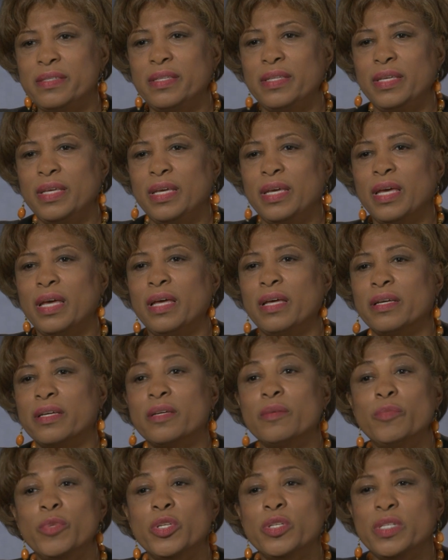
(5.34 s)
the
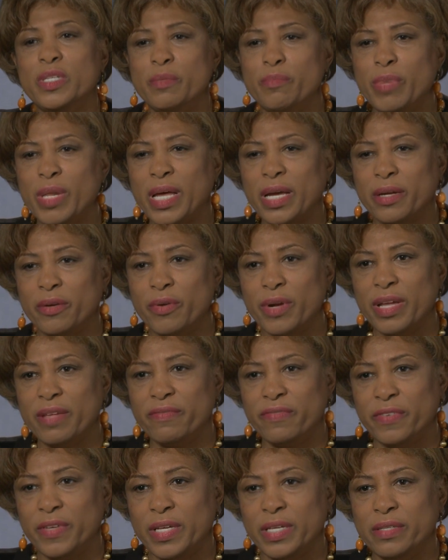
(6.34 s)
Community Block Grant
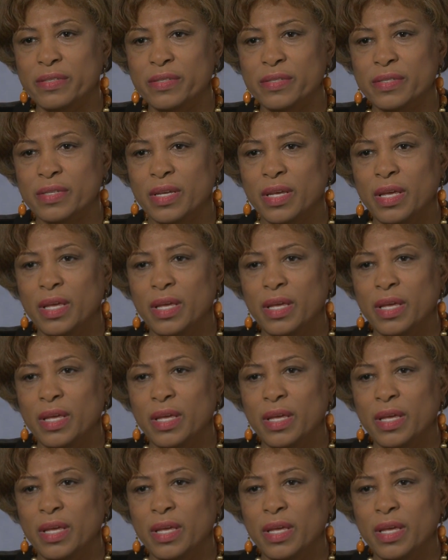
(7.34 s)
Funds